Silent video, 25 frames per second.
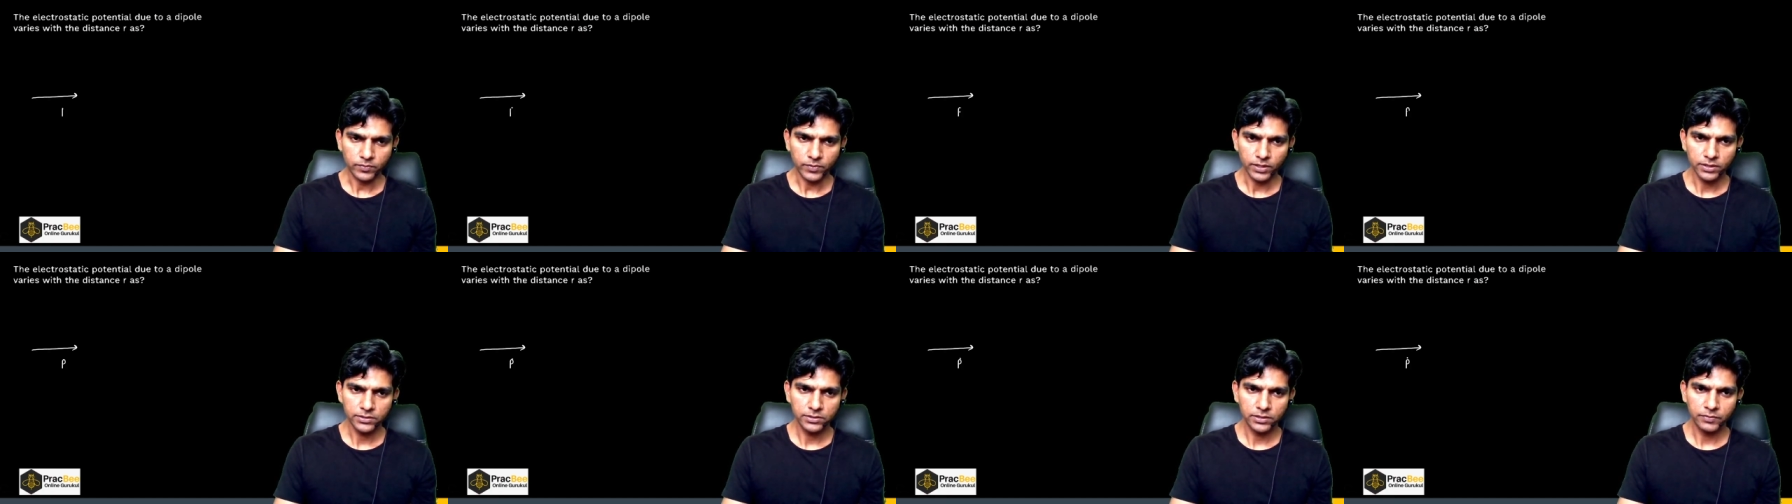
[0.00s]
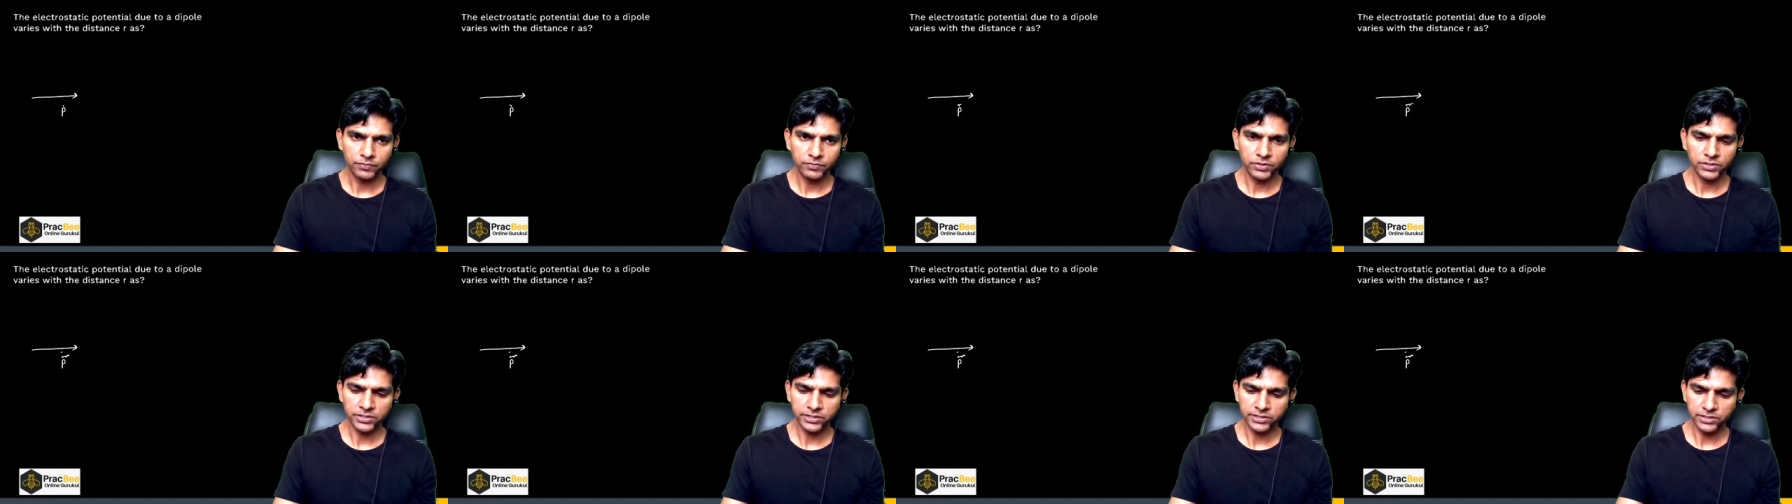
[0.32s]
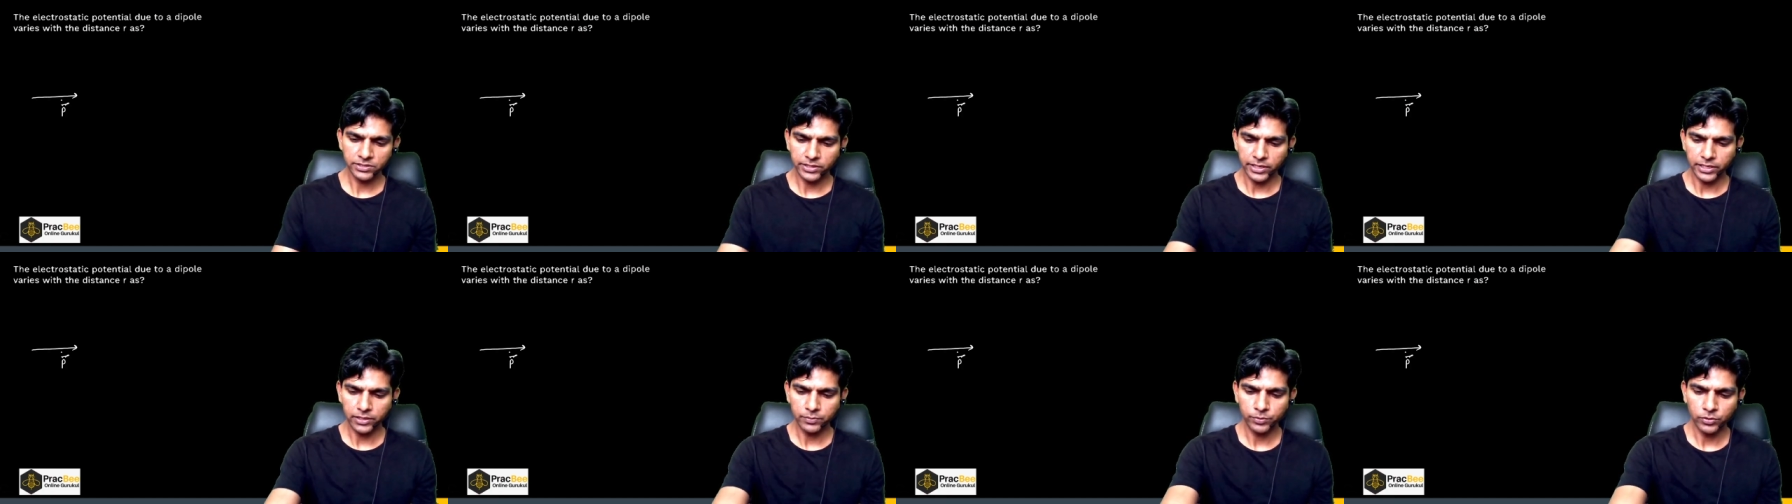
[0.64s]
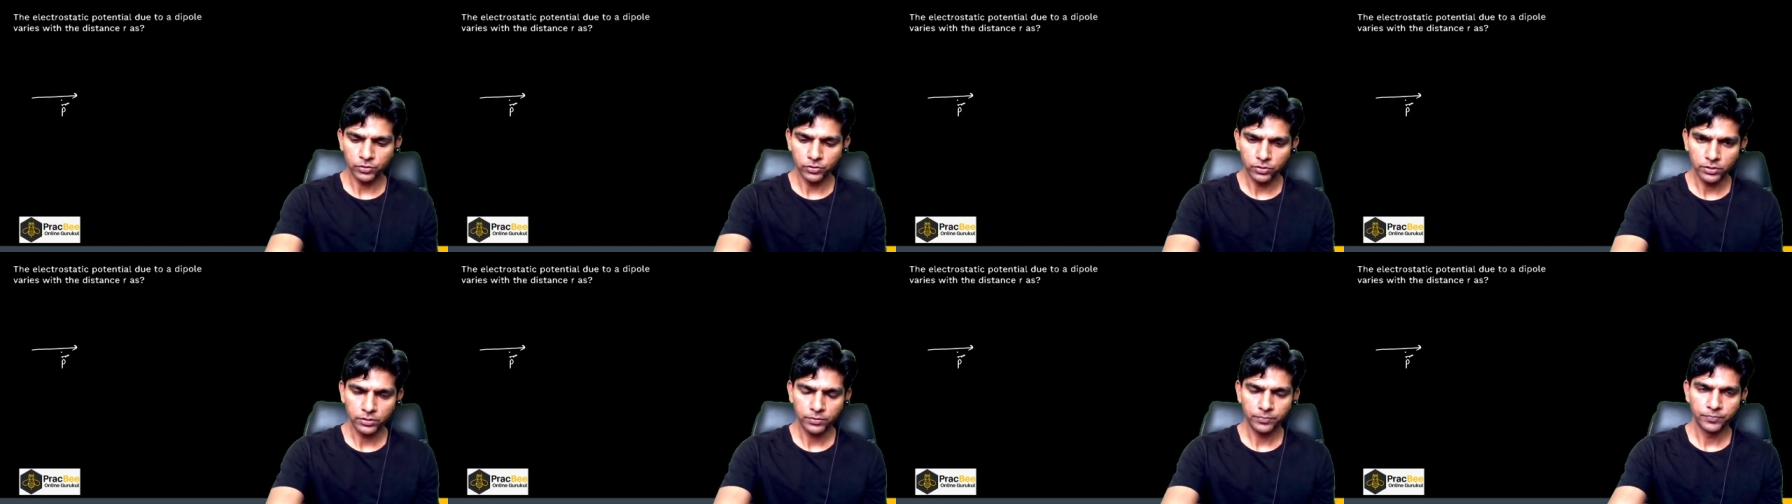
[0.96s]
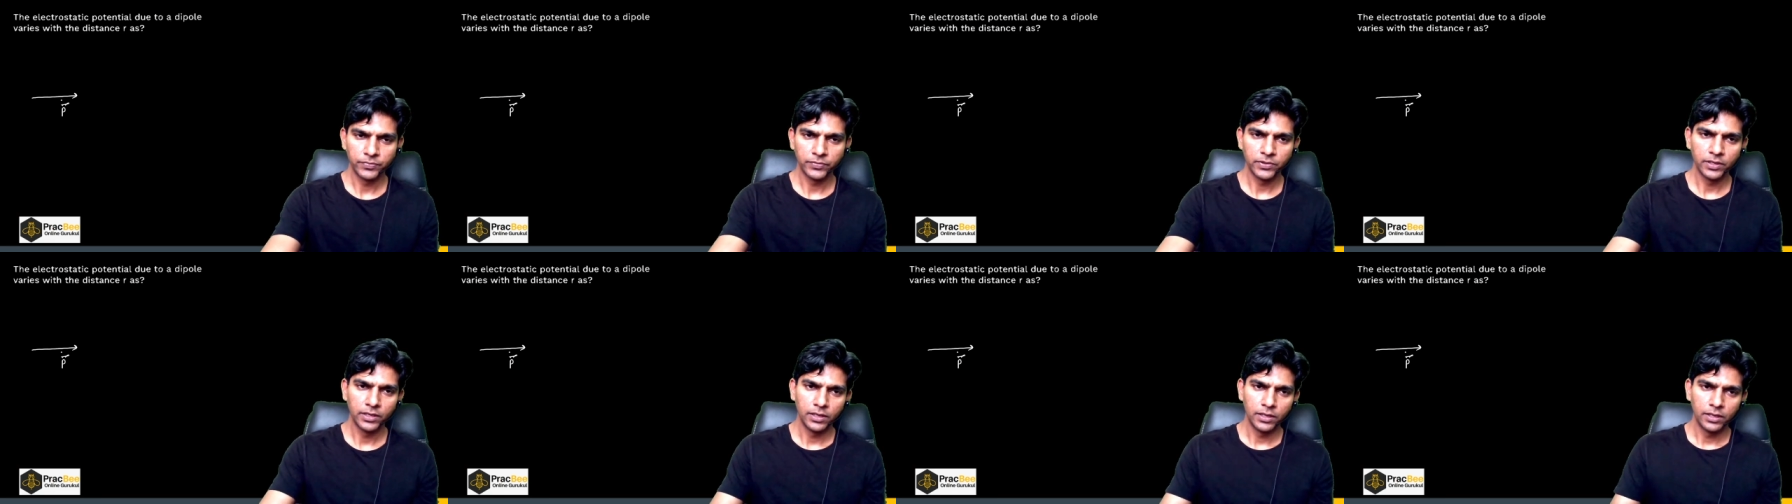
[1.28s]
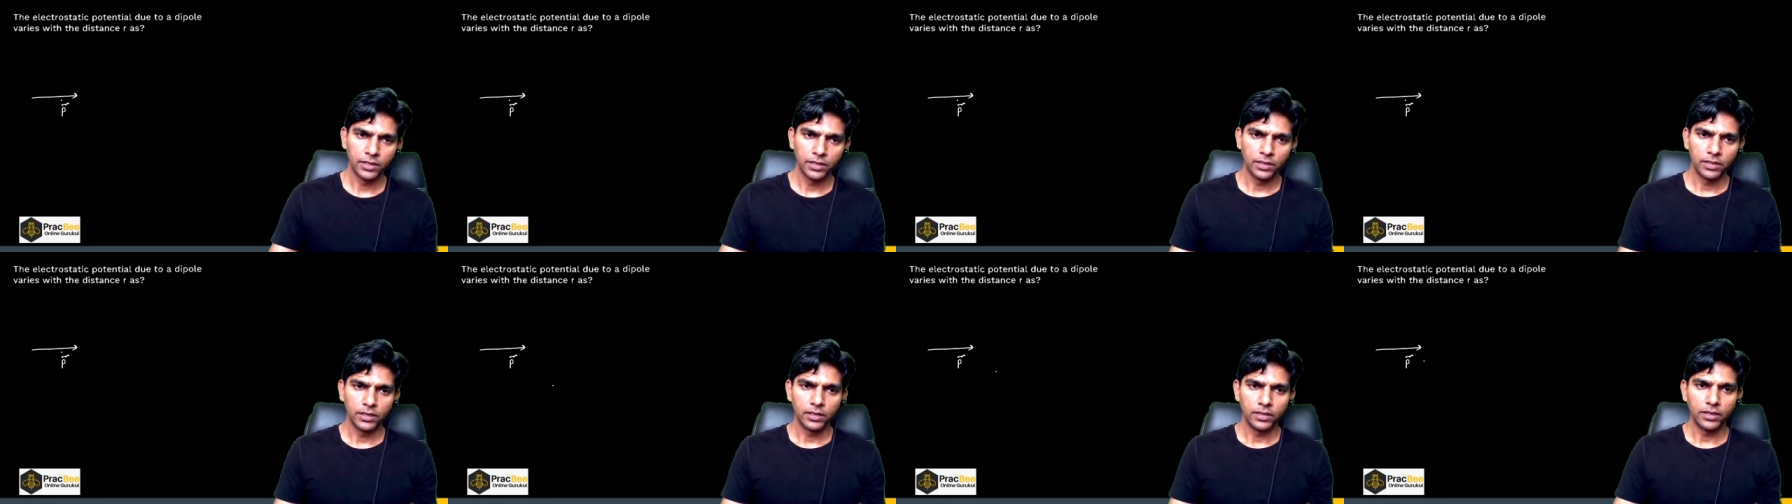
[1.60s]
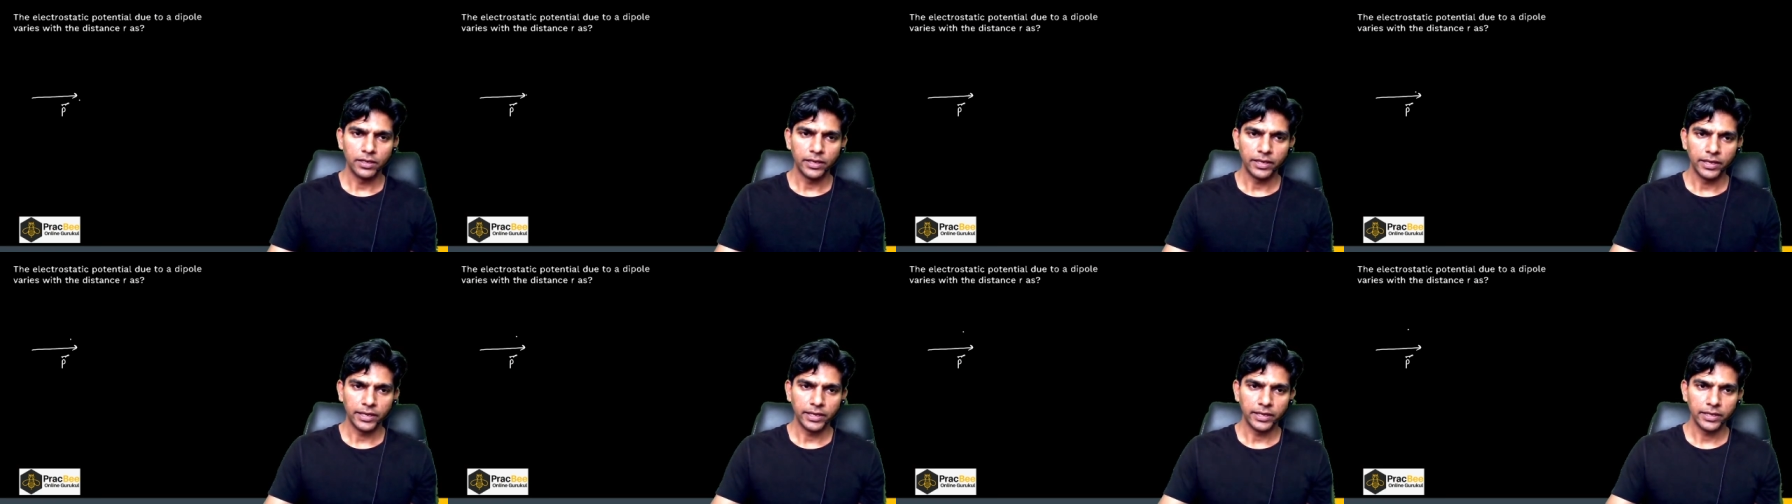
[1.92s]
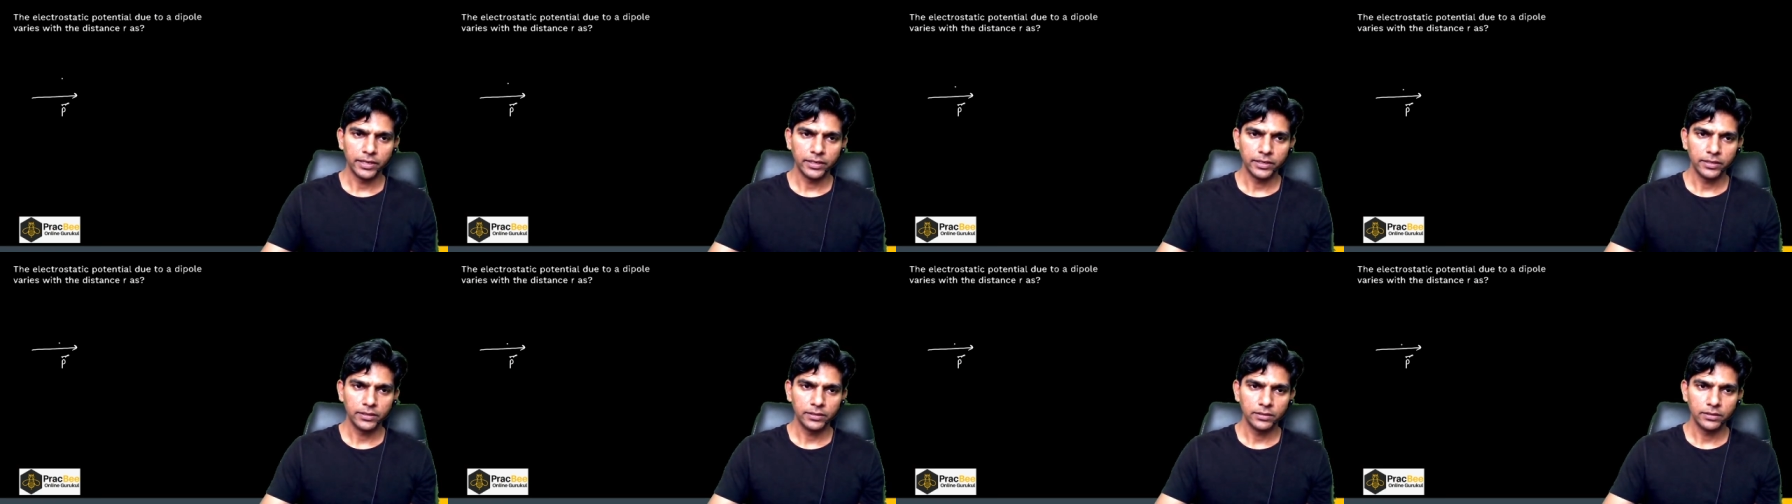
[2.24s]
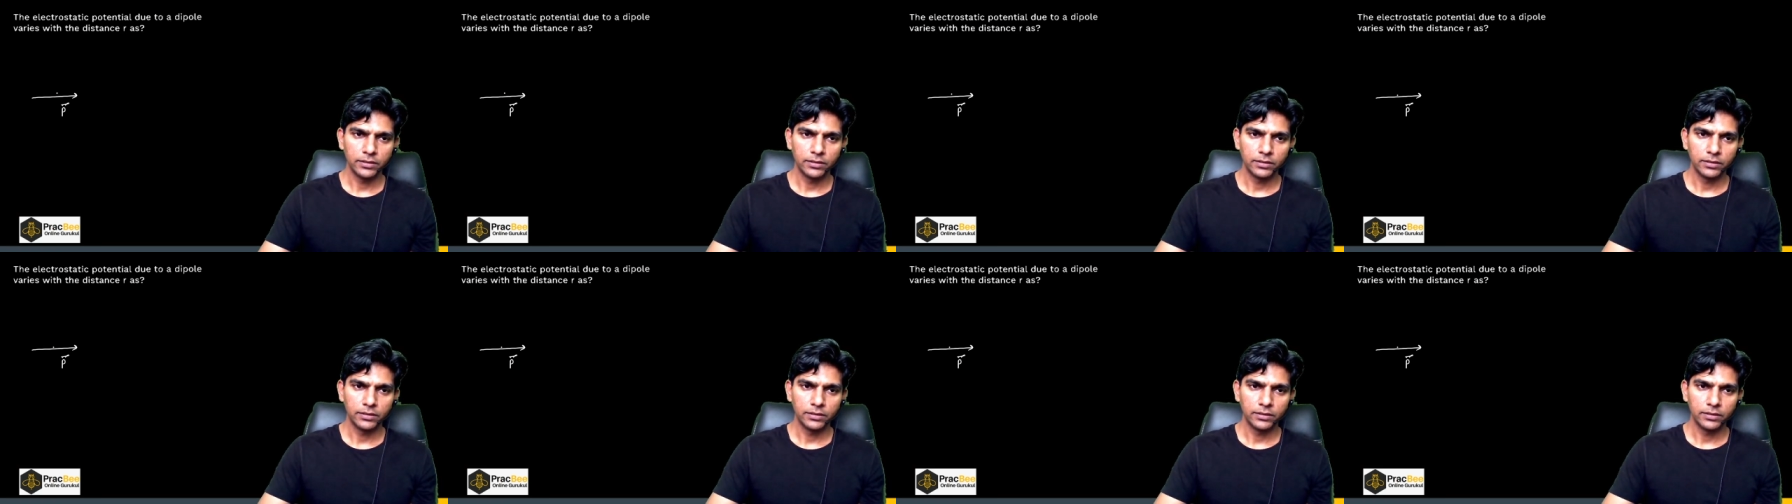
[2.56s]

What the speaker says: say this is dipole, and